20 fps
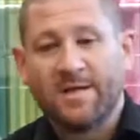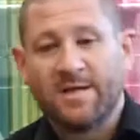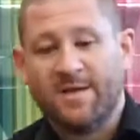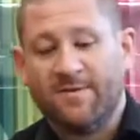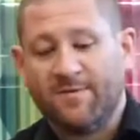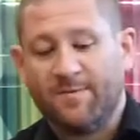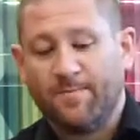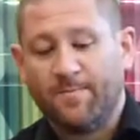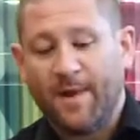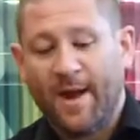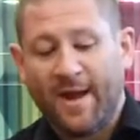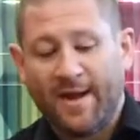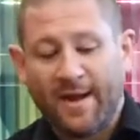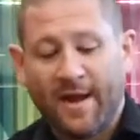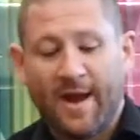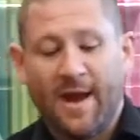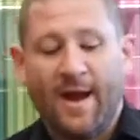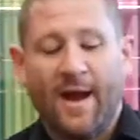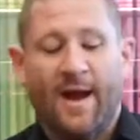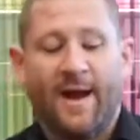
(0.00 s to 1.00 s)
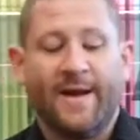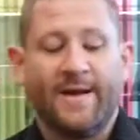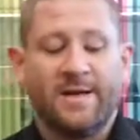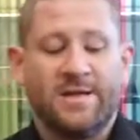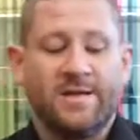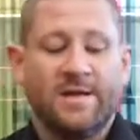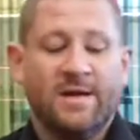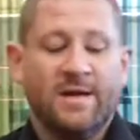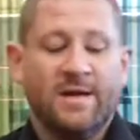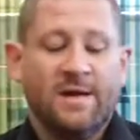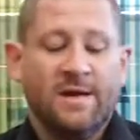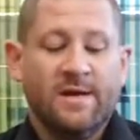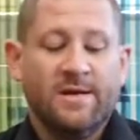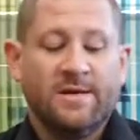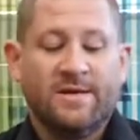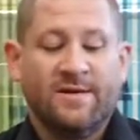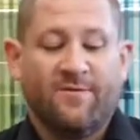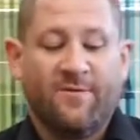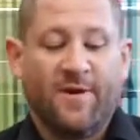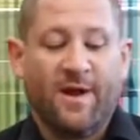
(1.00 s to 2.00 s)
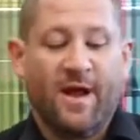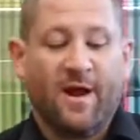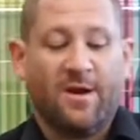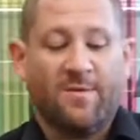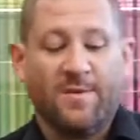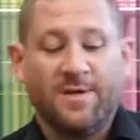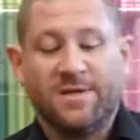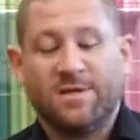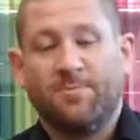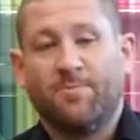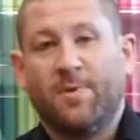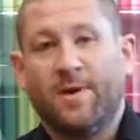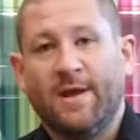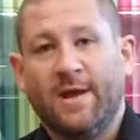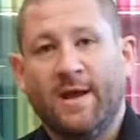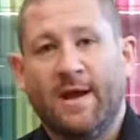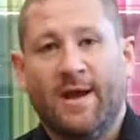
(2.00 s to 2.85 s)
different bad guys, different elements of play.